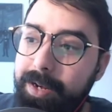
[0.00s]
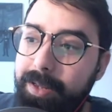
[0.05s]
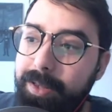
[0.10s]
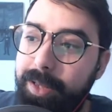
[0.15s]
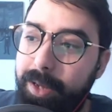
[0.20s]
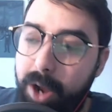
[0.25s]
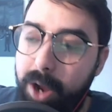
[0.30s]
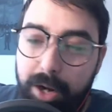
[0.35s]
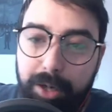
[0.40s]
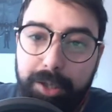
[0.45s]
the
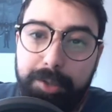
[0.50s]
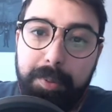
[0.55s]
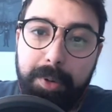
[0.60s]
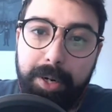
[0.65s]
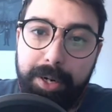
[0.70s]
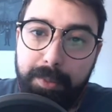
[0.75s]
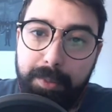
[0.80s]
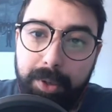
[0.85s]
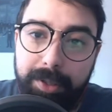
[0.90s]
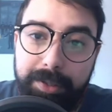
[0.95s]
congress
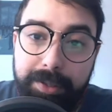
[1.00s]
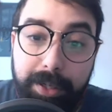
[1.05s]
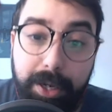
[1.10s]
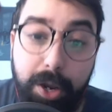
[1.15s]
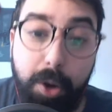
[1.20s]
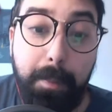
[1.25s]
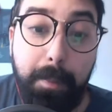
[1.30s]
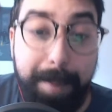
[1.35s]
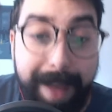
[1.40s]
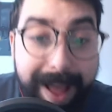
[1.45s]
party wants to
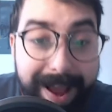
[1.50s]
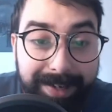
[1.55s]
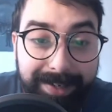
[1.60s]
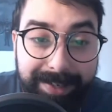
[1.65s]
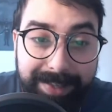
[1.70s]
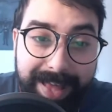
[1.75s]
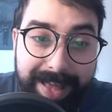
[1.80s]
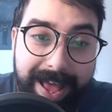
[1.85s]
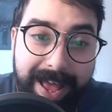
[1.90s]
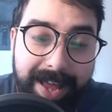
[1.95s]
go back to
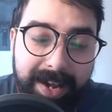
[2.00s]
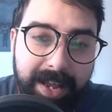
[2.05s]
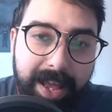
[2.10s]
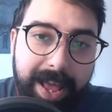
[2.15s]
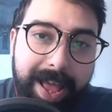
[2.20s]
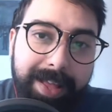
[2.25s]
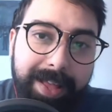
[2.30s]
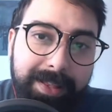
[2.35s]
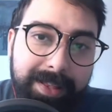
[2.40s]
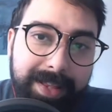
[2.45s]
that
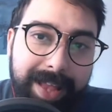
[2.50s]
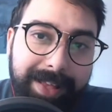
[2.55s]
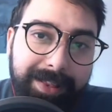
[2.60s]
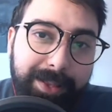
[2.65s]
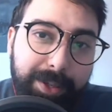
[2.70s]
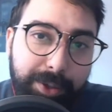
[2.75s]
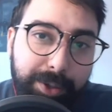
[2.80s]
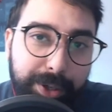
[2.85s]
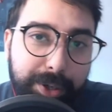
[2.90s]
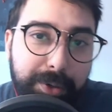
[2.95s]
and and
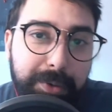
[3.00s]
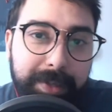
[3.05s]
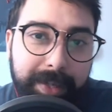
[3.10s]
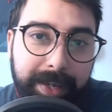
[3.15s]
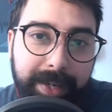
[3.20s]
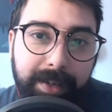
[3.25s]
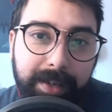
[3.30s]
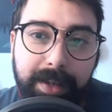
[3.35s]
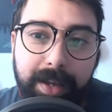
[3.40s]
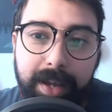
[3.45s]
they're
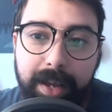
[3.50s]
using